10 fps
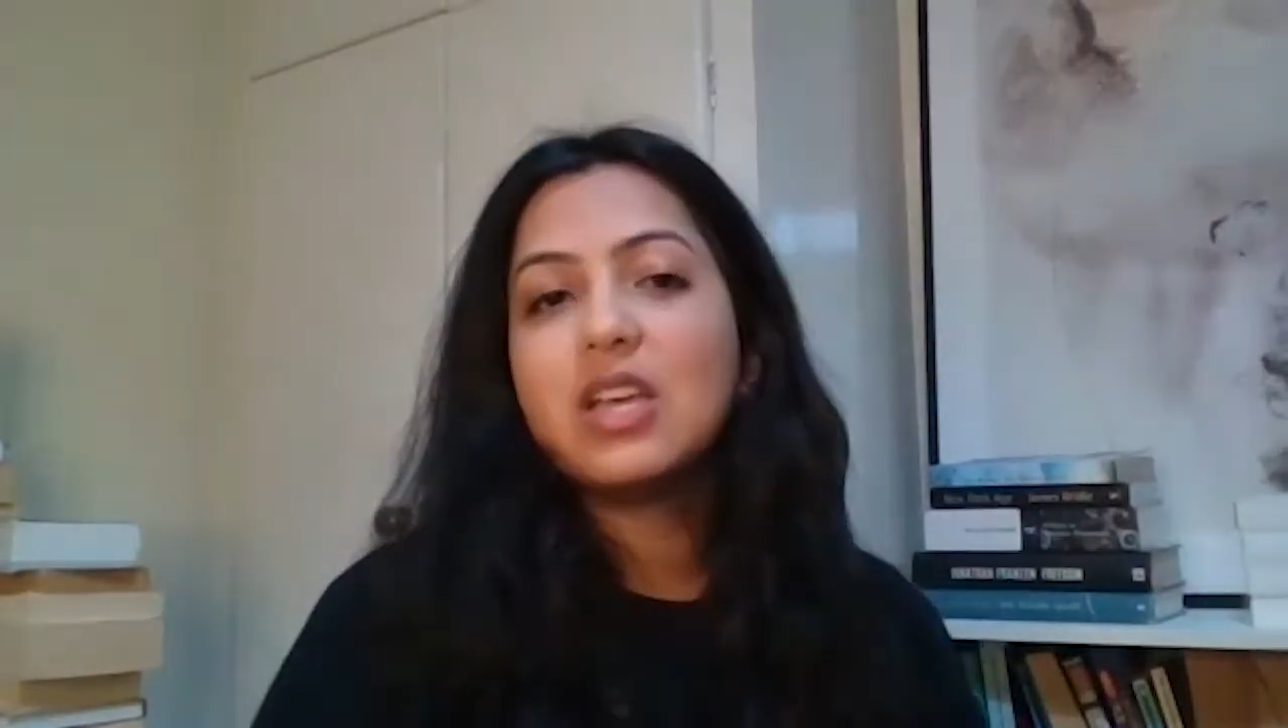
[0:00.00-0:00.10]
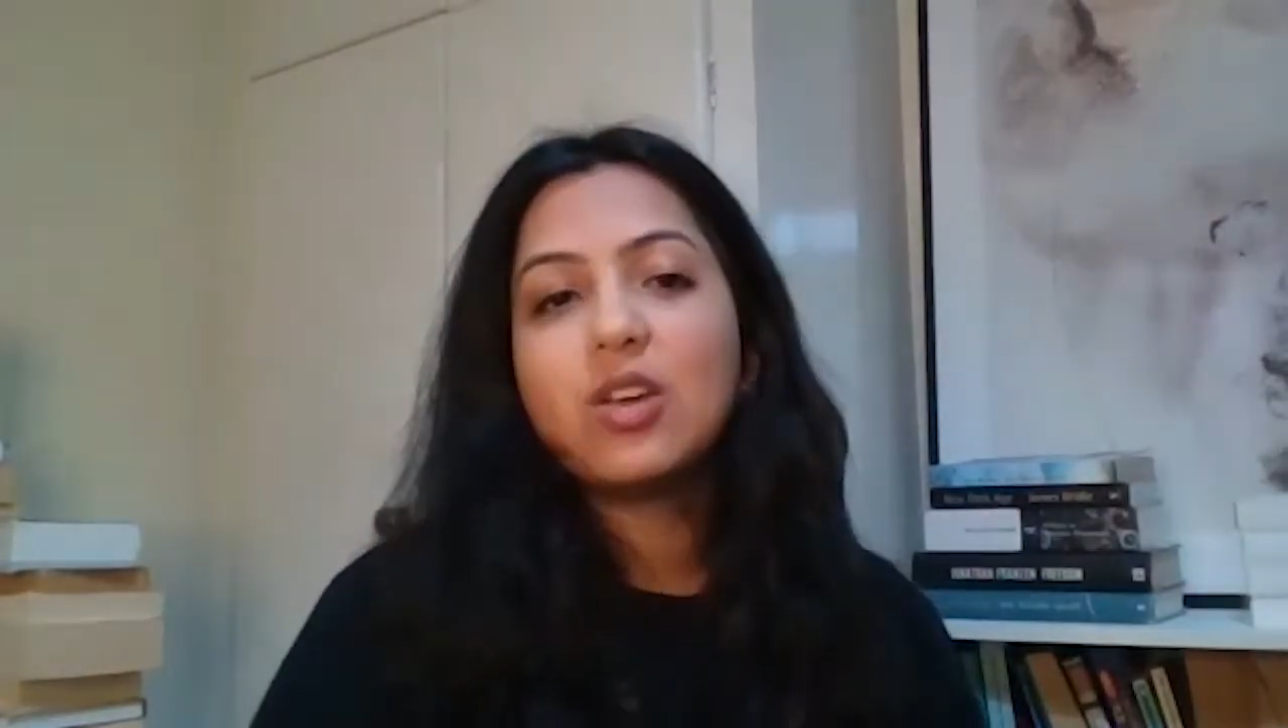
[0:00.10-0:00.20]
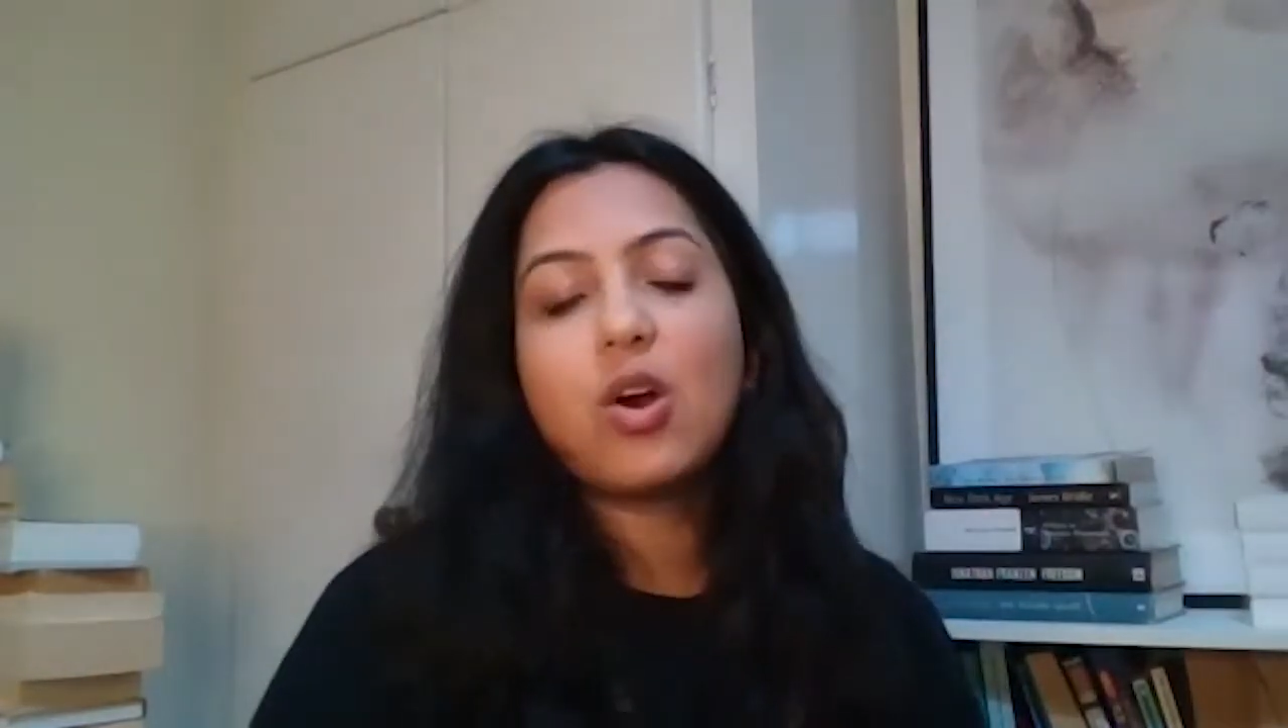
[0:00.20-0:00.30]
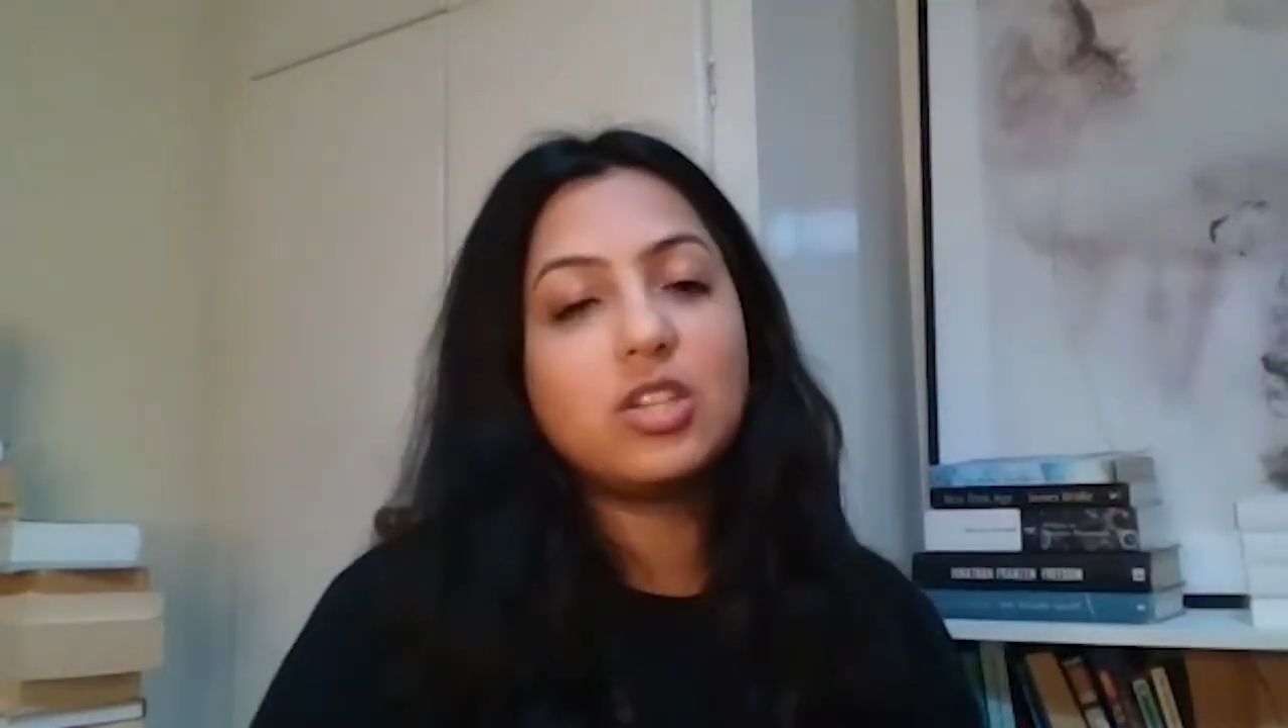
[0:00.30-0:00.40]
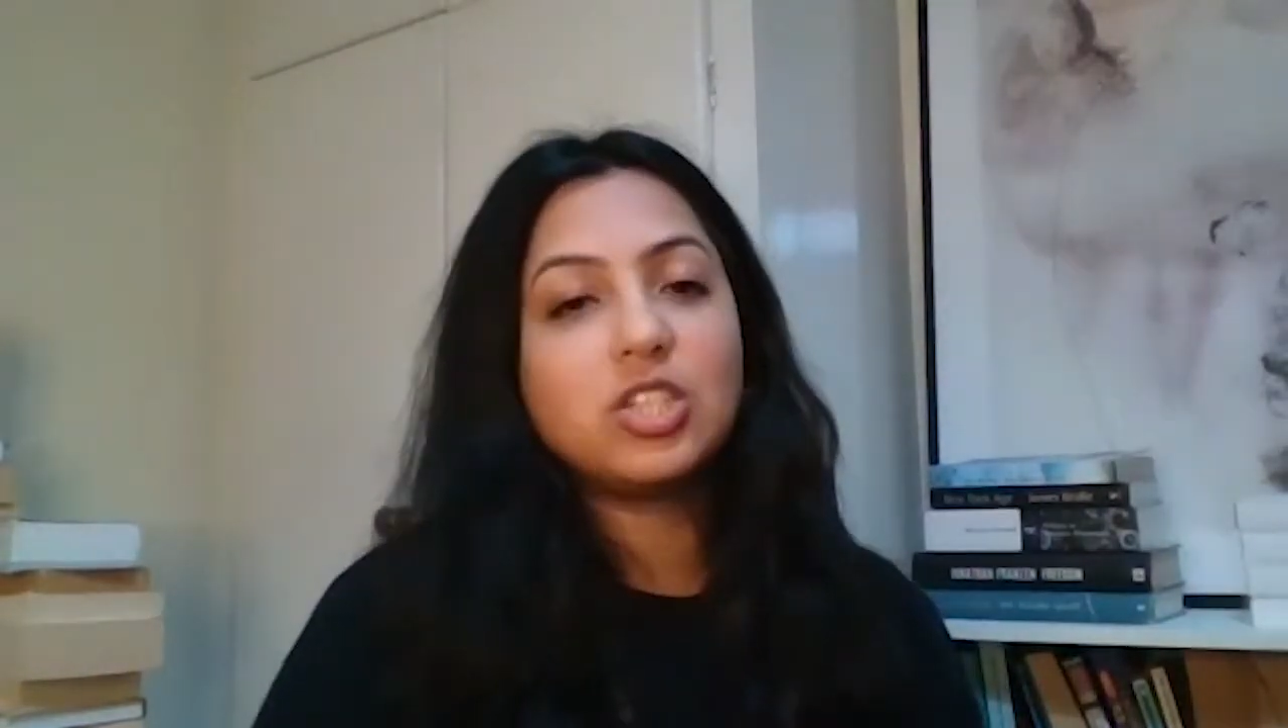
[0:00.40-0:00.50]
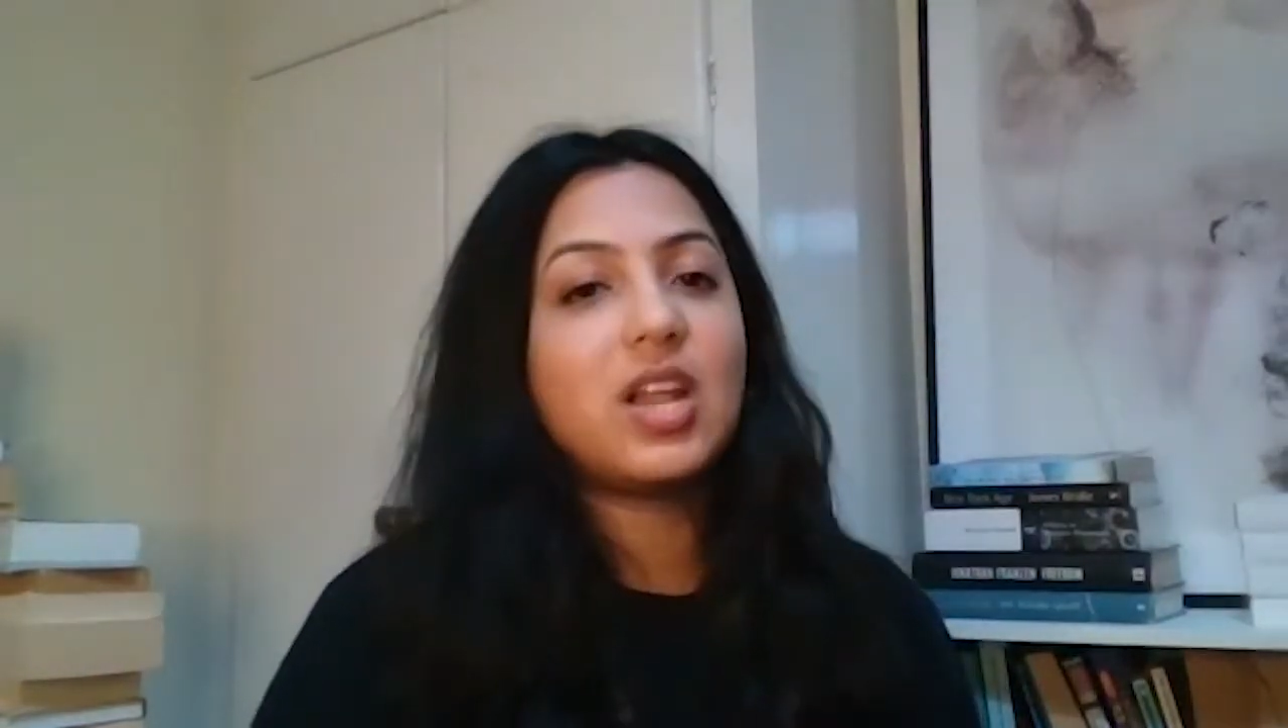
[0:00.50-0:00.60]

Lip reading: College